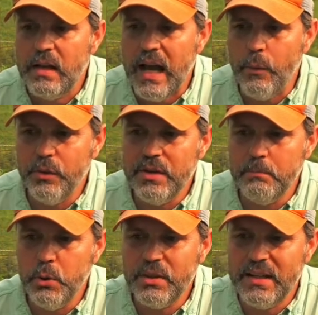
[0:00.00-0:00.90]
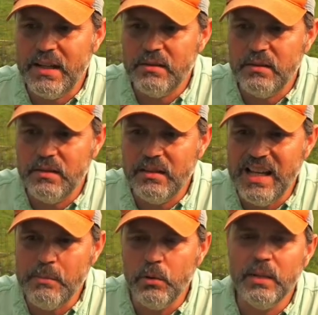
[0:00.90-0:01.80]
I will then put that
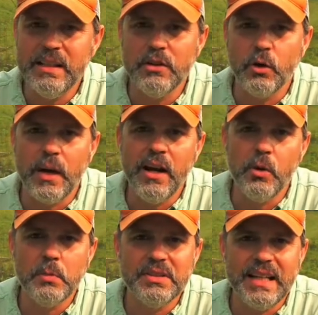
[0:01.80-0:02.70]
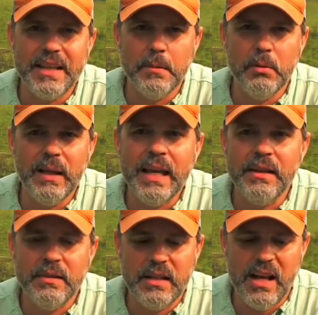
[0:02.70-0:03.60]
label in the ground beside the
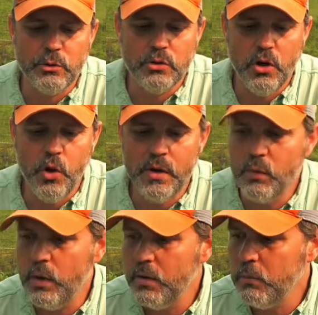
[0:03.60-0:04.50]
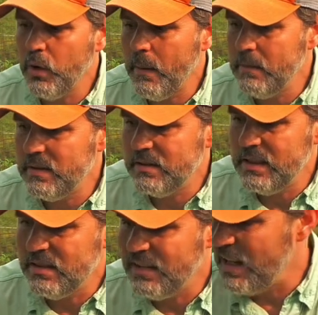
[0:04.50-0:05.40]
plant that I was growing. Well, the problem is
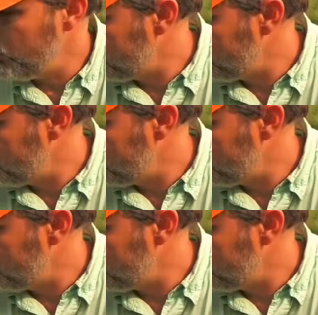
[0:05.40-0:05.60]
these labels